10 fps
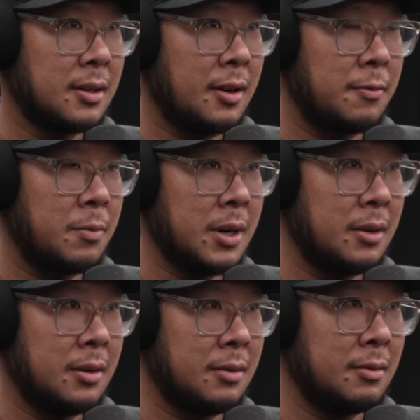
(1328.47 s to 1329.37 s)
of what
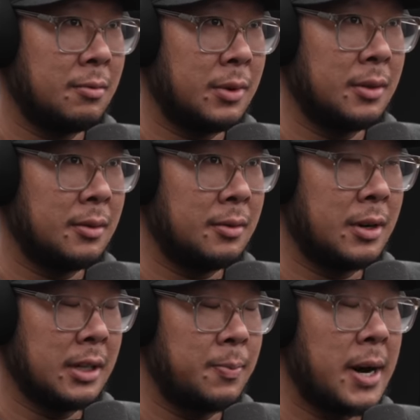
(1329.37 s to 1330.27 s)

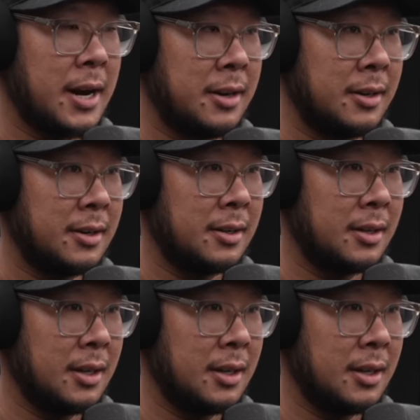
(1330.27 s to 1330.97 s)
transpired.